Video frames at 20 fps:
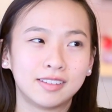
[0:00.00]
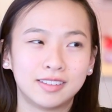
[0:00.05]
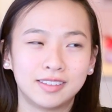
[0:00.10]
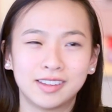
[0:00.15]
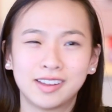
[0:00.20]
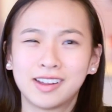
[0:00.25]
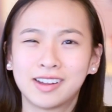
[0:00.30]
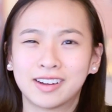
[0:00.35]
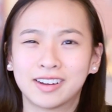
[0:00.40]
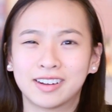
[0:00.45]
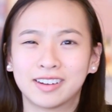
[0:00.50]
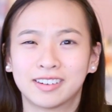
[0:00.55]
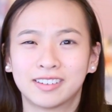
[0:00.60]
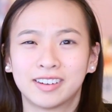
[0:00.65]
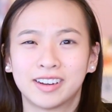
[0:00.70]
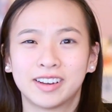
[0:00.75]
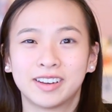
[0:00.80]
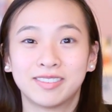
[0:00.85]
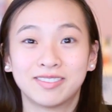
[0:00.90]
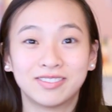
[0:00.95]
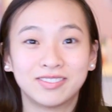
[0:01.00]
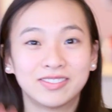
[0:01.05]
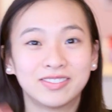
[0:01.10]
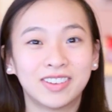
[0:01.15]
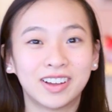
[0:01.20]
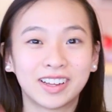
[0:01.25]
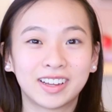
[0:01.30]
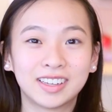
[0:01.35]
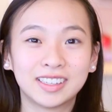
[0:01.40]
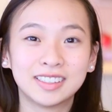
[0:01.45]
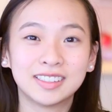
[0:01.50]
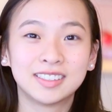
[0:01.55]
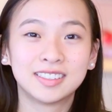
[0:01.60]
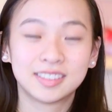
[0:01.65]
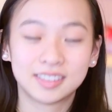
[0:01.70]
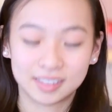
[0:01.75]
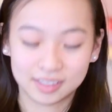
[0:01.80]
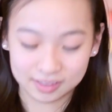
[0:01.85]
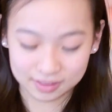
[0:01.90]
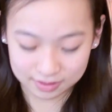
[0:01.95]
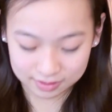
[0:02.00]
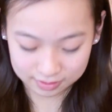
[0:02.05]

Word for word: yeah. Alright, bye guys.